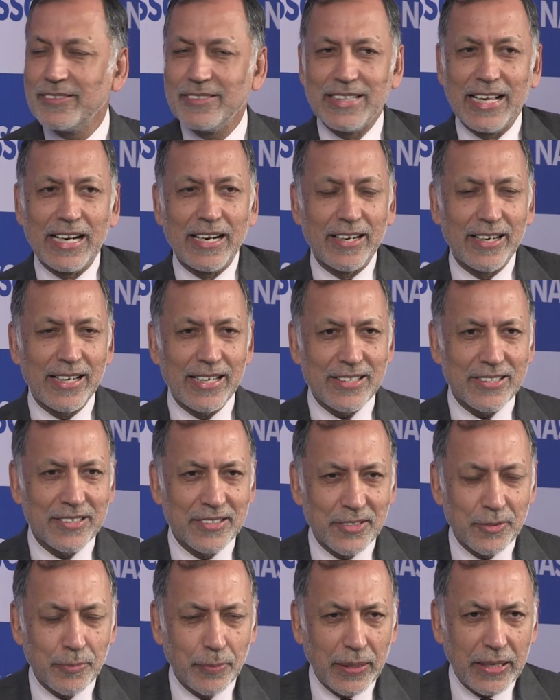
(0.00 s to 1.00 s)

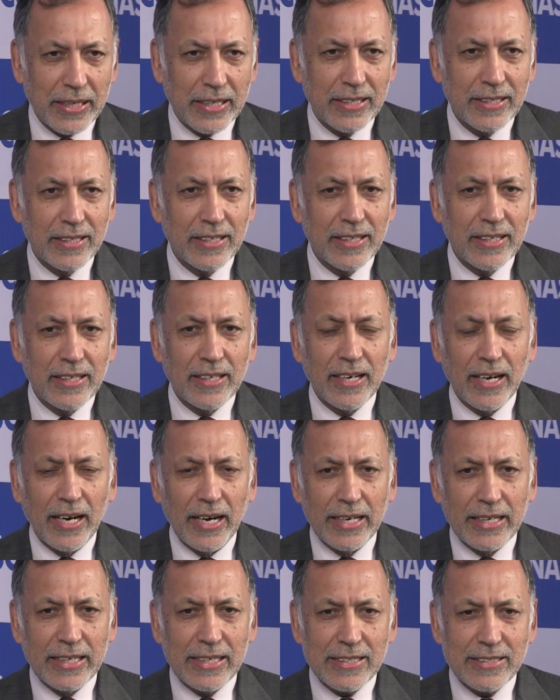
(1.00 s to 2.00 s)
generations, but
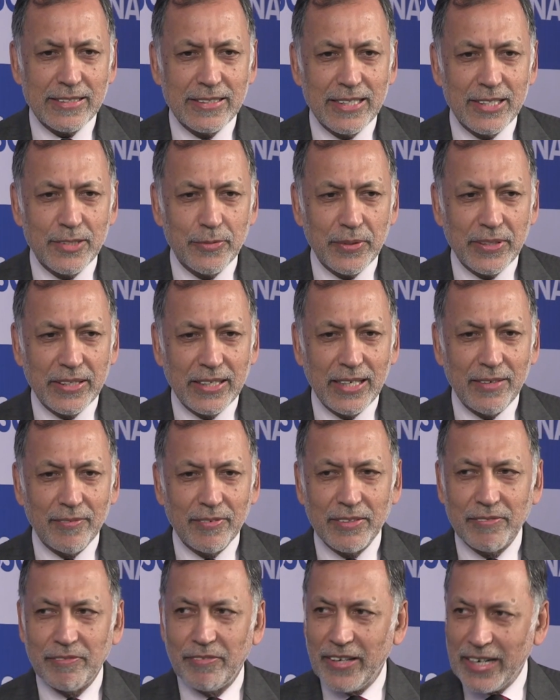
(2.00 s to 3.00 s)
I guess since we deal
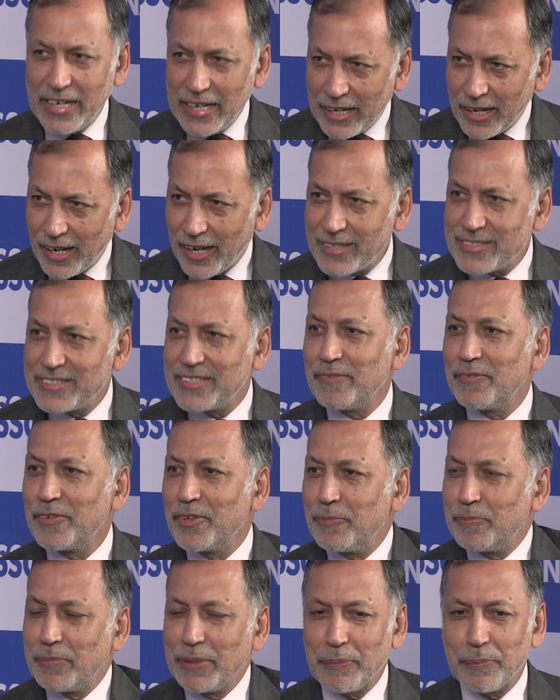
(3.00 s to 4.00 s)
with very large number
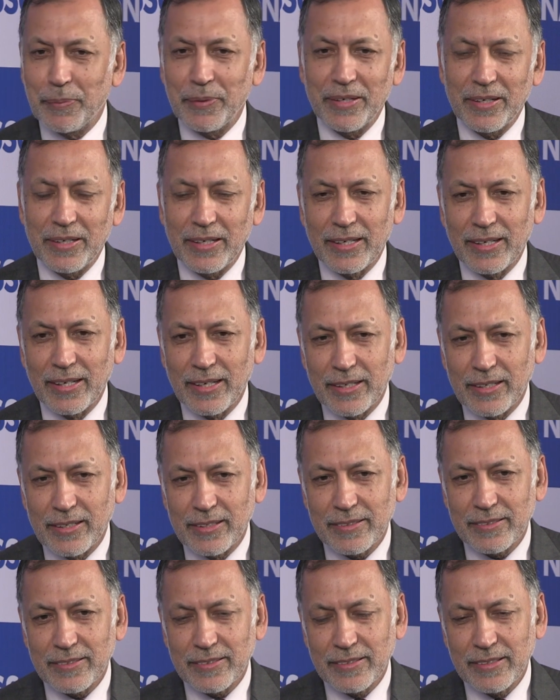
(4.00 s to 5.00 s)
of people in our
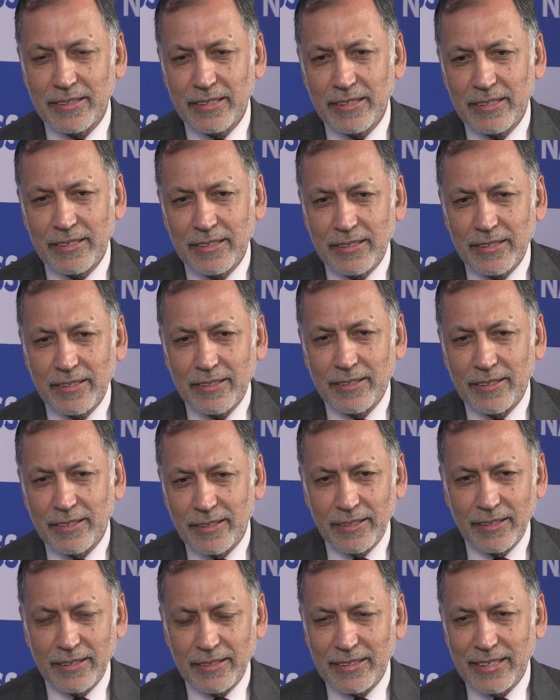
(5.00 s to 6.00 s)

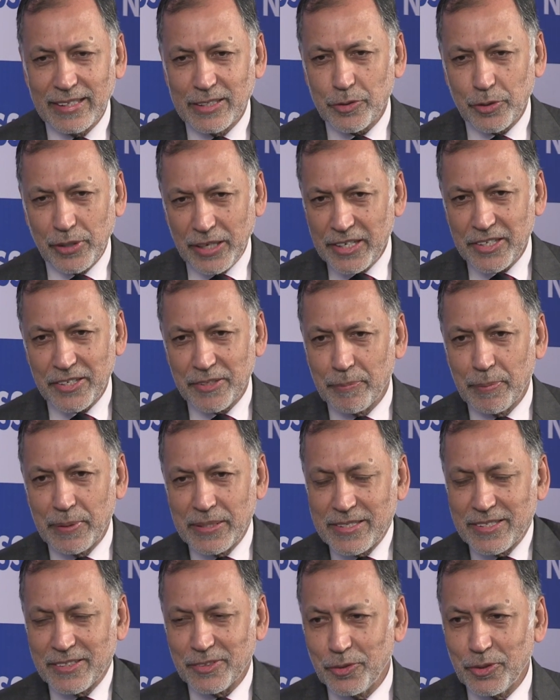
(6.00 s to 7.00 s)
education
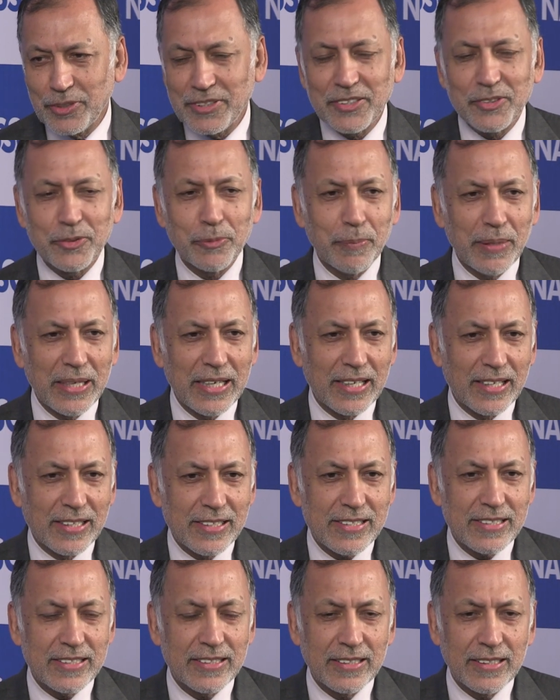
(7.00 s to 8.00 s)
business, goes into
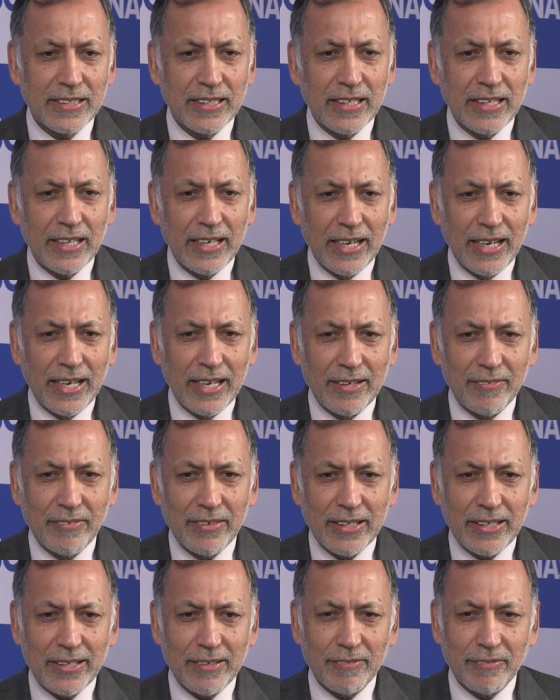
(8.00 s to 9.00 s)
millions, and
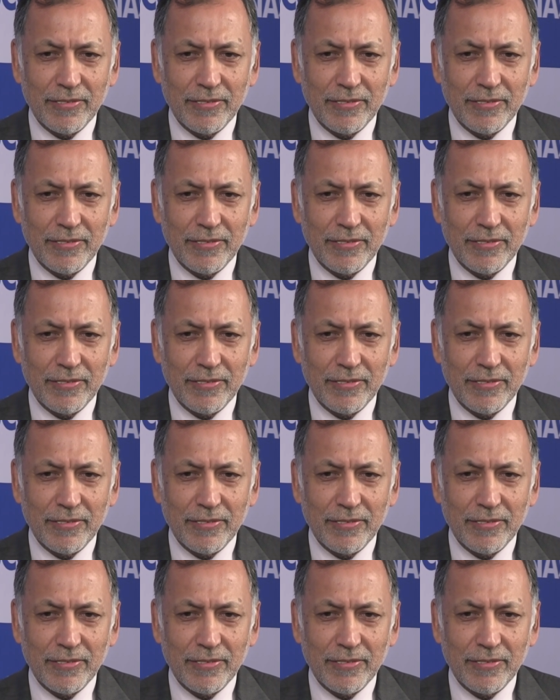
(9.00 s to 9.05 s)
we have